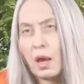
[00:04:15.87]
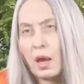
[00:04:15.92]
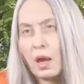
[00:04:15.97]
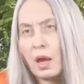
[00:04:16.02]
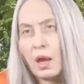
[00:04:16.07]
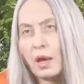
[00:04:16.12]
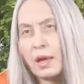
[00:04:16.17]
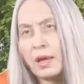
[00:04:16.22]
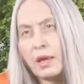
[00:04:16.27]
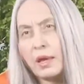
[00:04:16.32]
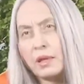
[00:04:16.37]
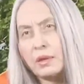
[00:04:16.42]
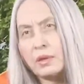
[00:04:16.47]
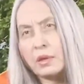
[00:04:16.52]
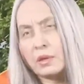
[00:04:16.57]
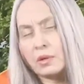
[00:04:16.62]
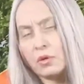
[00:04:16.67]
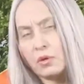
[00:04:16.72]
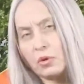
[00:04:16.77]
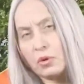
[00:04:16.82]
I had a
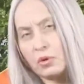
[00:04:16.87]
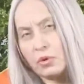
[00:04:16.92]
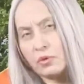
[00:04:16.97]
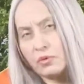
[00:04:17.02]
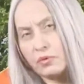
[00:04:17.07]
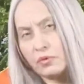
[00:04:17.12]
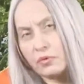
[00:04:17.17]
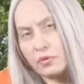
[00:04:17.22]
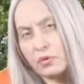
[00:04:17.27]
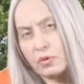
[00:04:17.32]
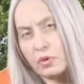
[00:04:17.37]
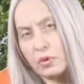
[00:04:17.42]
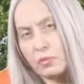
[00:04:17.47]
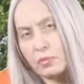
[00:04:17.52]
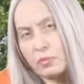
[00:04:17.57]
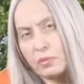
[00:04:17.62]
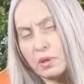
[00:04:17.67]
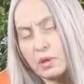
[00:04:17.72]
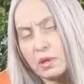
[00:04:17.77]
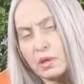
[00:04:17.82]
call
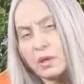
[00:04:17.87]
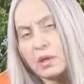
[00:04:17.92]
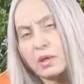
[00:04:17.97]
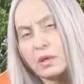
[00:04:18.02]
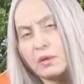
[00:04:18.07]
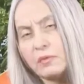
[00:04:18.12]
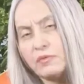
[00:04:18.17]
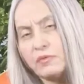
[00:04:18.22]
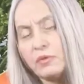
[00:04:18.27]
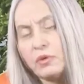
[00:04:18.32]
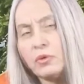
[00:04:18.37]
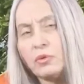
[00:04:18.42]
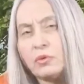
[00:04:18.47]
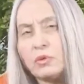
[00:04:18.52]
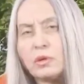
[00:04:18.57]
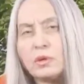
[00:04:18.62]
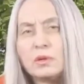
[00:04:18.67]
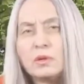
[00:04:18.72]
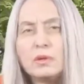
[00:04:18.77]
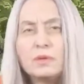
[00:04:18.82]
from a
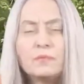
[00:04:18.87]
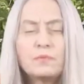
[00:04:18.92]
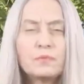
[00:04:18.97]
viewer